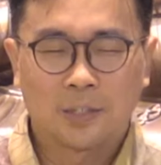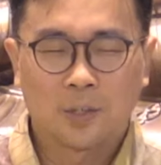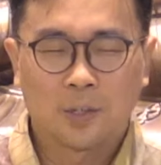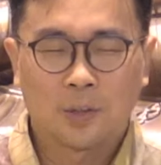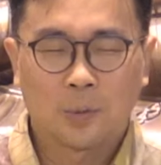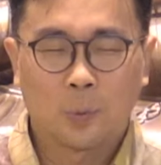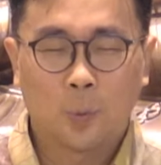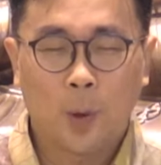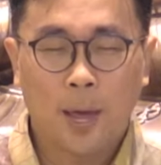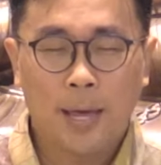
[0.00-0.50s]

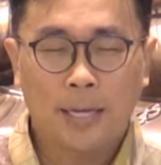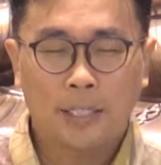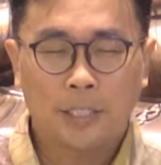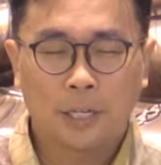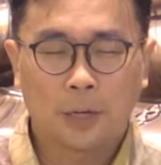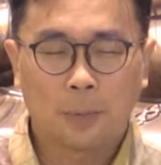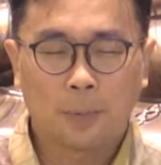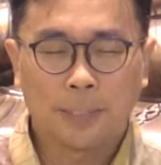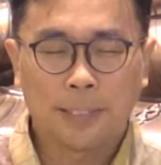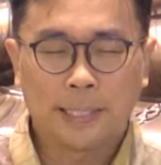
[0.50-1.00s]
Where
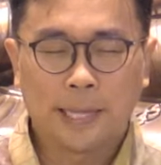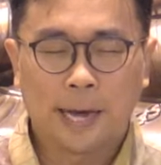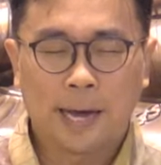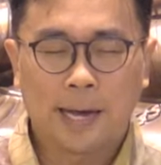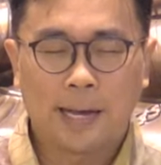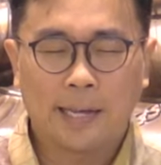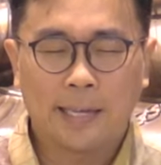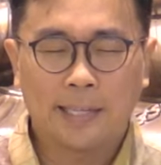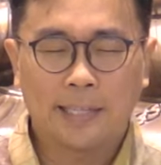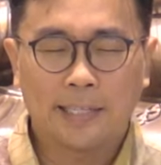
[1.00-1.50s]
shall we
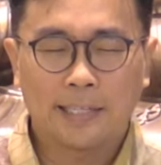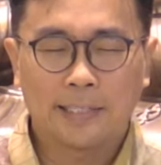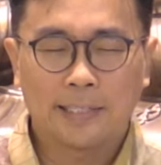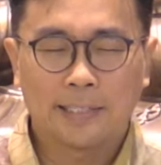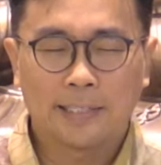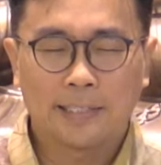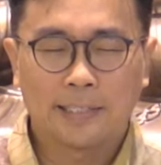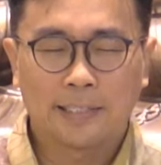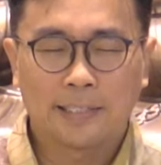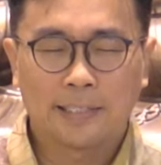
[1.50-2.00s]
die?
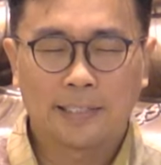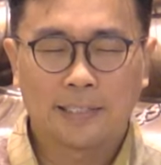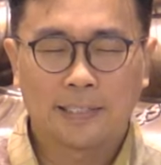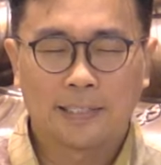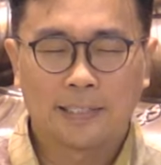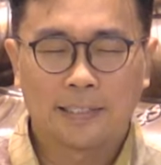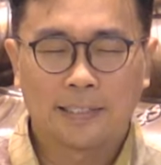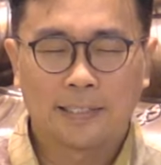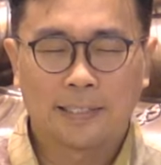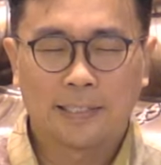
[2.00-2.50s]

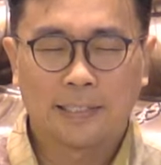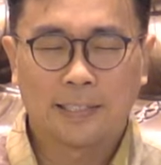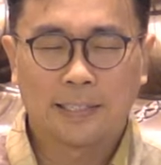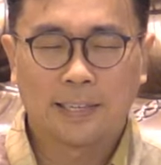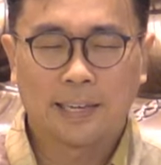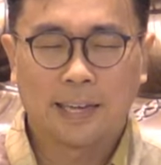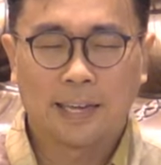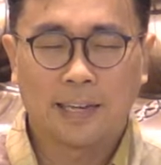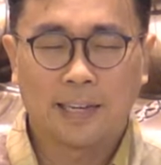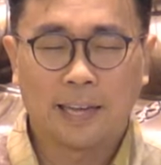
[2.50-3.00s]

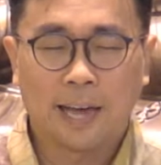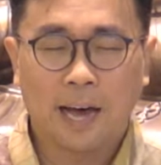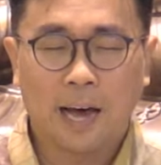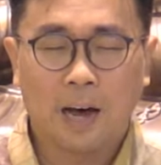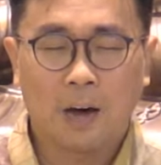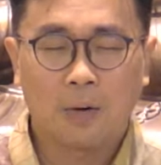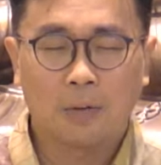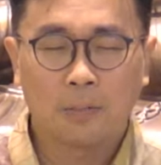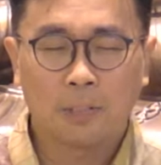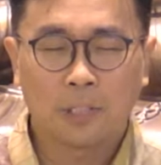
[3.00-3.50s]
And
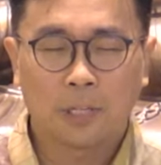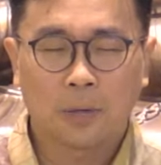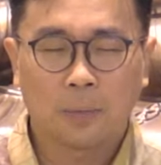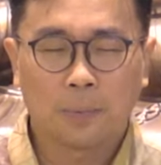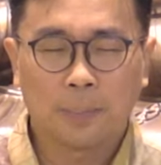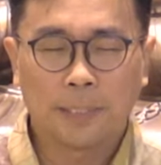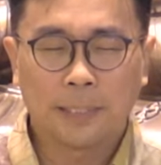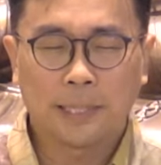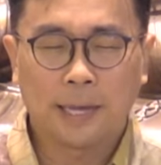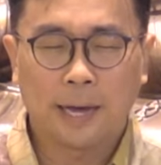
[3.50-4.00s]
how shall
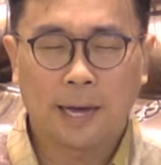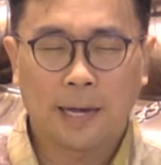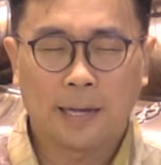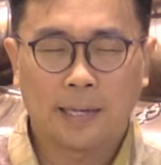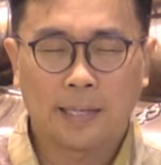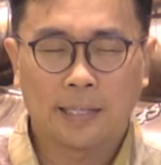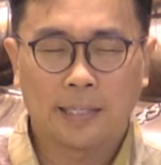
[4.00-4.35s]
we die?